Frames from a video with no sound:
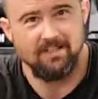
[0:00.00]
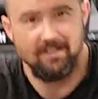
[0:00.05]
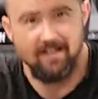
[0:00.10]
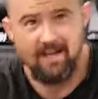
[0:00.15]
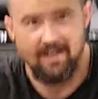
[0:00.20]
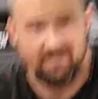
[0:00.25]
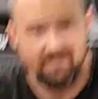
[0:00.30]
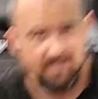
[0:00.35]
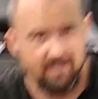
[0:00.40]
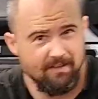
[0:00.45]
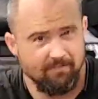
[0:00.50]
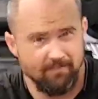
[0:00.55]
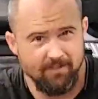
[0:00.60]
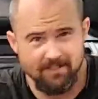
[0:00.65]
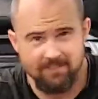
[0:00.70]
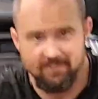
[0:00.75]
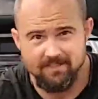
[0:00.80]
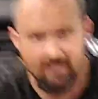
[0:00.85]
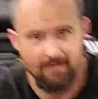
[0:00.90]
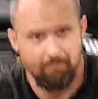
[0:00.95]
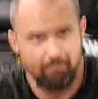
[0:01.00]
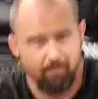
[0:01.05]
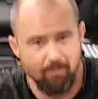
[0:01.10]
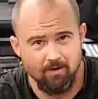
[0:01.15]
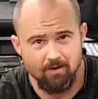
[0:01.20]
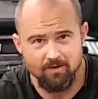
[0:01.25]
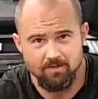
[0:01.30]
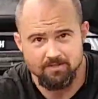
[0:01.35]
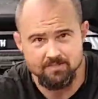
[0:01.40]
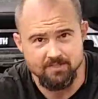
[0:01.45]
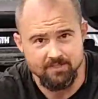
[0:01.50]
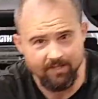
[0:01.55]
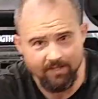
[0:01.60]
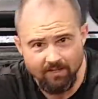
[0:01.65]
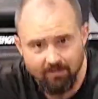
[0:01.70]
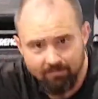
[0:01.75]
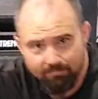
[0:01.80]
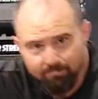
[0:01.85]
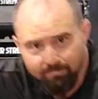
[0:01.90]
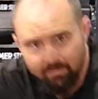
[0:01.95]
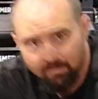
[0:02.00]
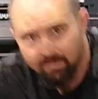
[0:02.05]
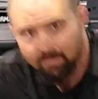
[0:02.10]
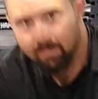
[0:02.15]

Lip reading: a lot of. They have like dip bars. They have